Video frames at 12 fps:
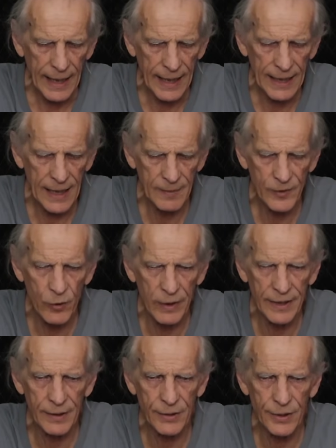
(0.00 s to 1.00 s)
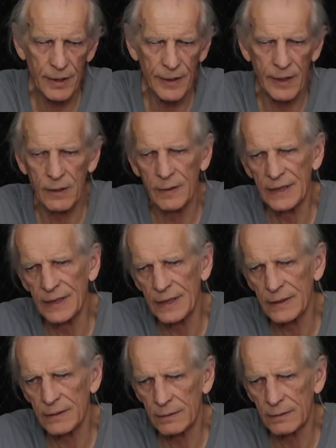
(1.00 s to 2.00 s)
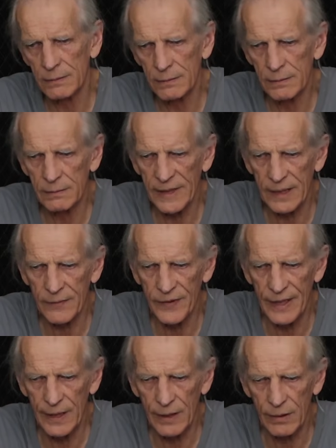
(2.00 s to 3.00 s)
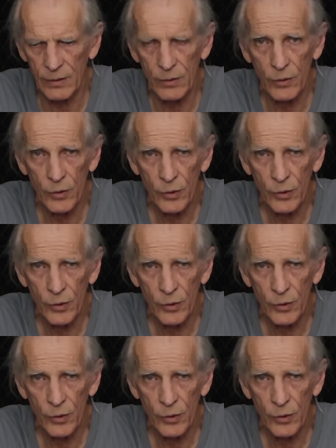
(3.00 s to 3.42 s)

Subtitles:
And I'm going to show you in this next video,